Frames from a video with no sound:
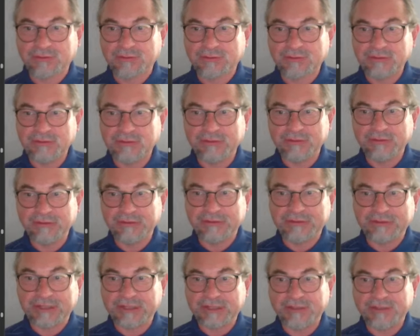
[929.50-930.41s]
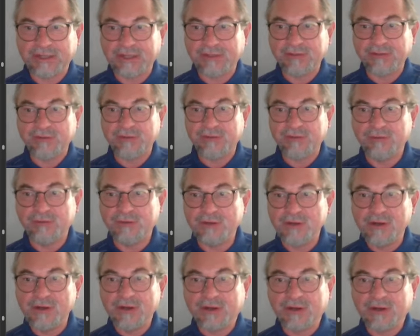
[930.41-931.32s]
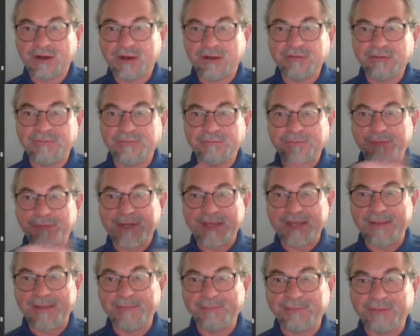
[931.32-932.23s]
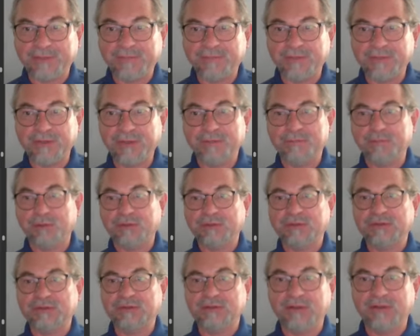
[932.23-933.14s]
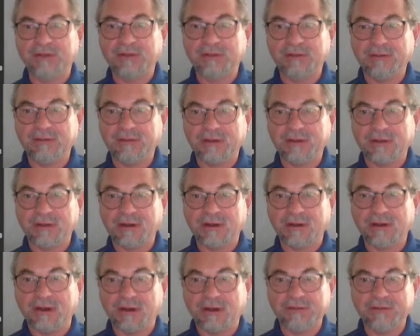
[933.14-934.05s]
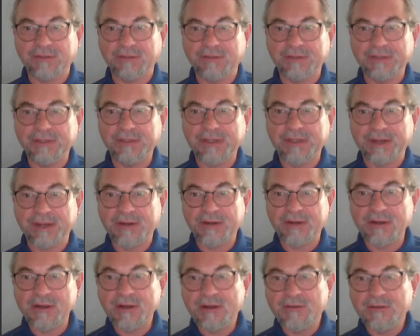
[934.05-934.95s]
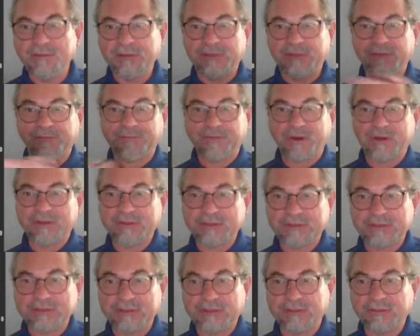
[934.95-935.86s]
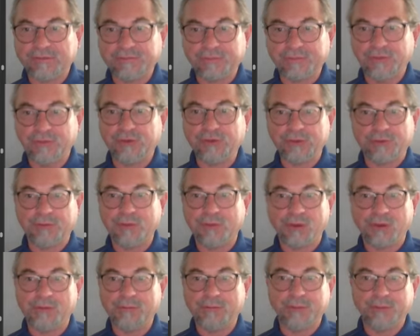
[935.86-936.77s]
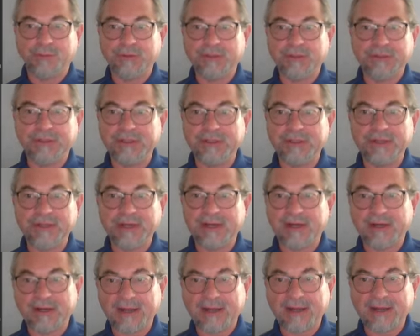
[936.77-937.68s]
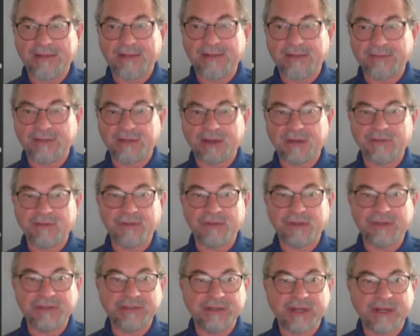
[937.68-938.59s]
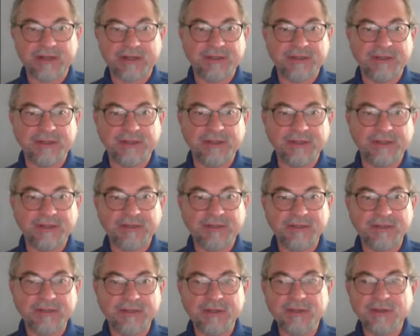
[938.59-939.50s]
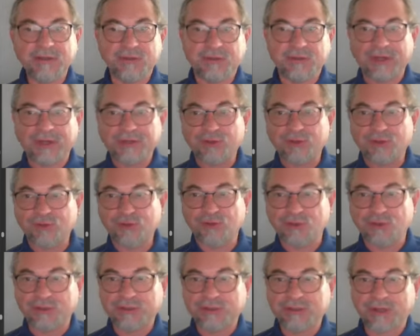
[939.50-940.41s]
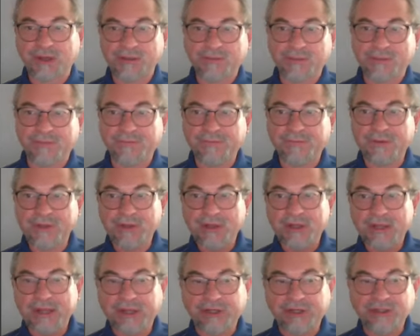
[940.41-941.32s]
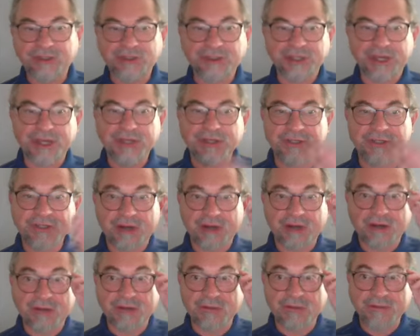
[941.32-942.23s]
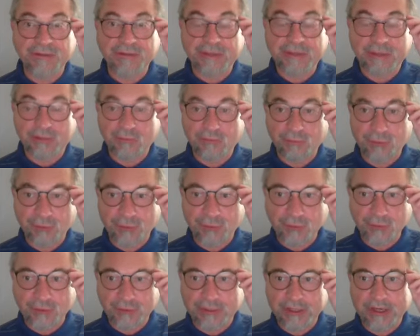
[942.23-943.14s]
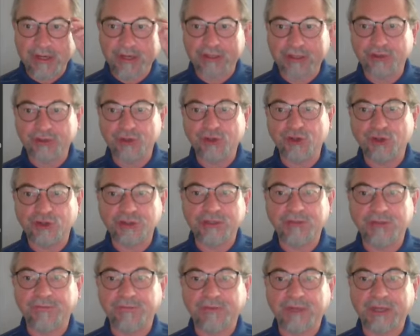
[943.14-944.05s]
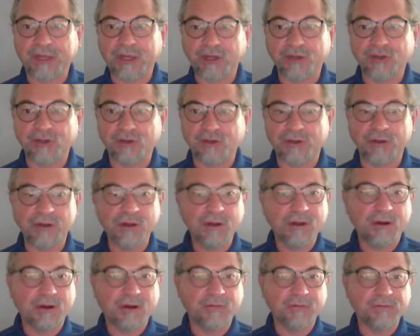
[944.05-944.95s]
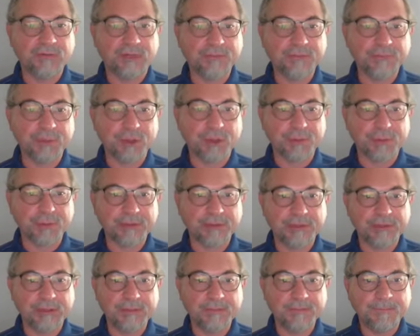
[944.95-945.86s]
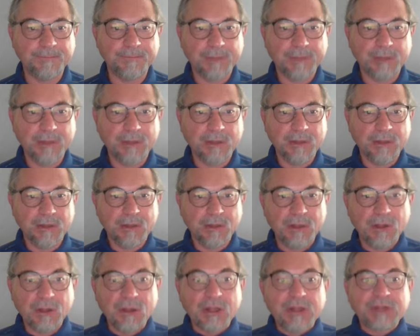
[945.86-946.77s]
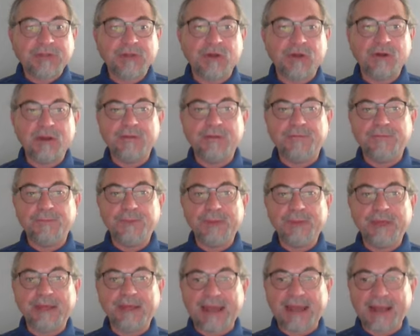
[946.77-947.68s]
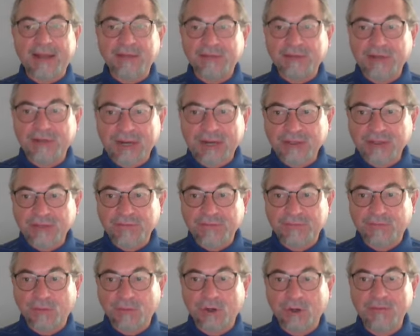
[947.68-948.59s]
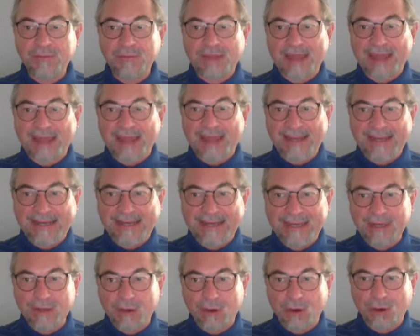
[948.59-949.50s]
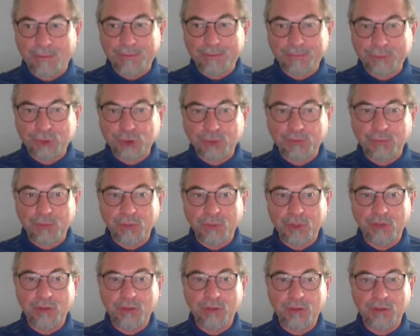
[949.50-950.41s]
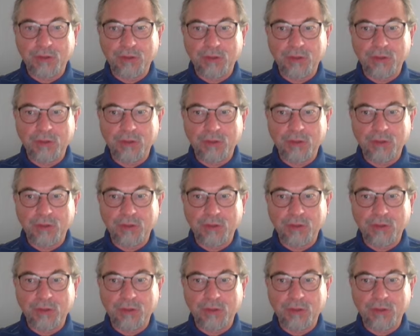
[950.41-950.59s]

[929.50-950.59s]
you, you say that you kind of preemptively put an an item in there, but the farthest in the future will put it in there at the time when it's actually needed. So that's also a type of exchanged argument that we use there in the justification of that property. So if we can transform any optimal